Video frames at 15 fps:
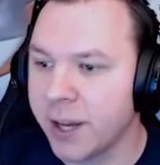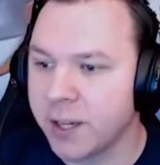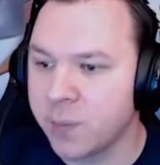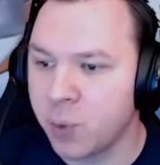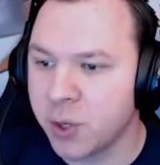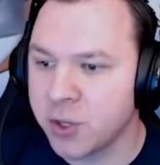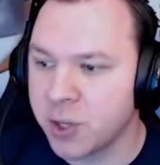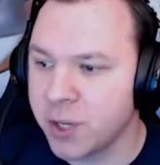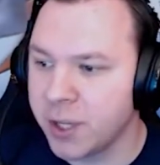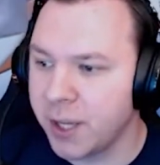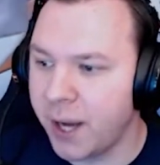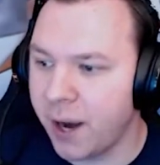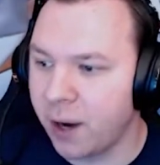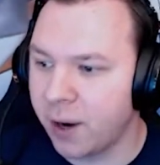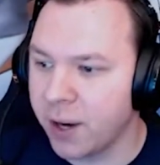moisture in the
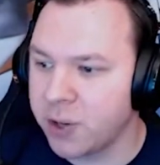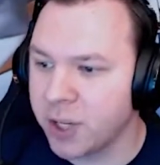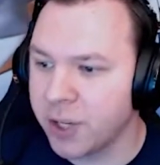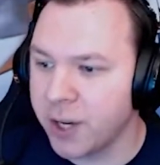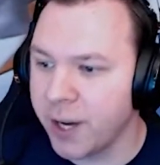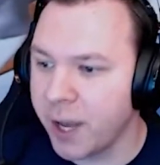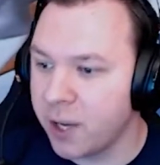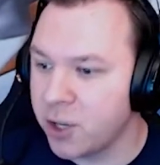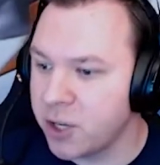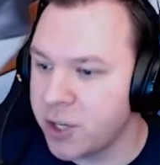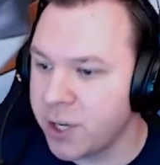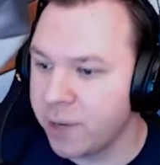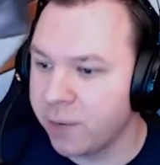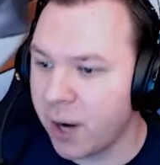air and generate energy for